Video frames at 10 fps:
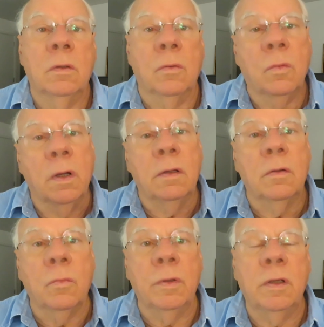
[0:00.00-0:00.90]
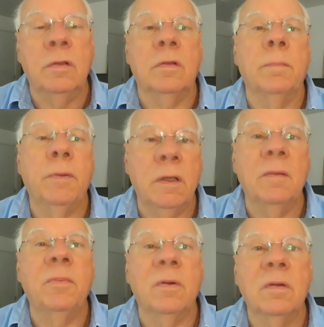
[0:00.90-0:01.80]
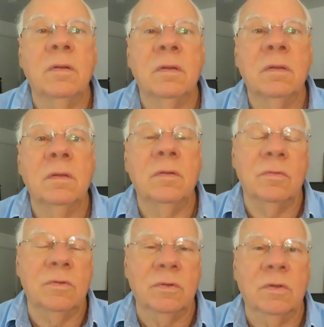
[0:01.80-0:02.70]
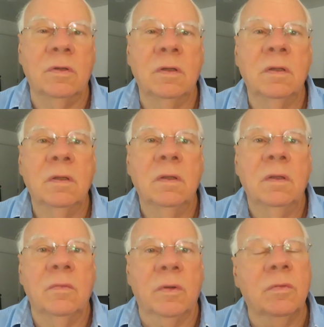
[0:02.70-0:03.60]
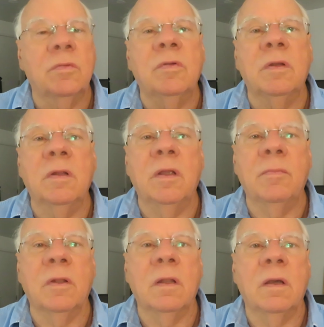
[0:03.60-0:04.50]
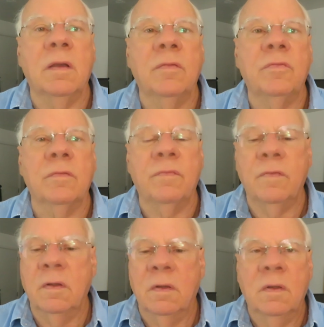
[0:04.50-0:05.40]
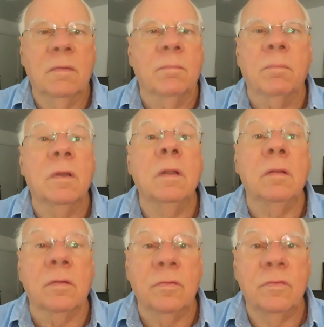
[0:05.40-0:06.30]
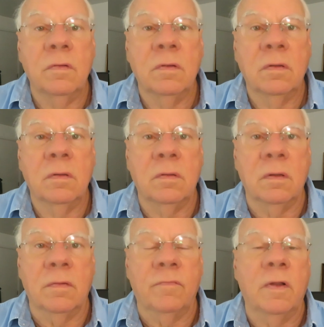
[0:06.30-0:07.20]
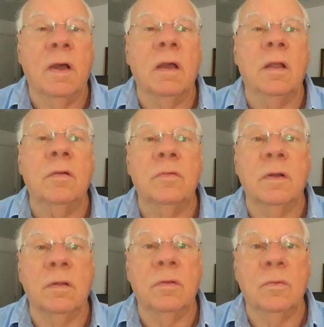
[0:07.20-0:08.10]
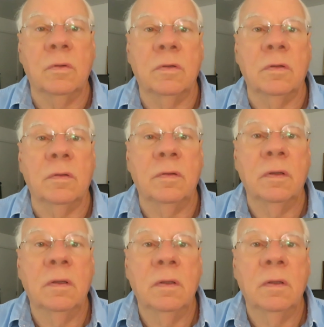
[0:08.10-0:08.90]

who wanted we the people to rule. We will redeem the lives of millions that have died around the world,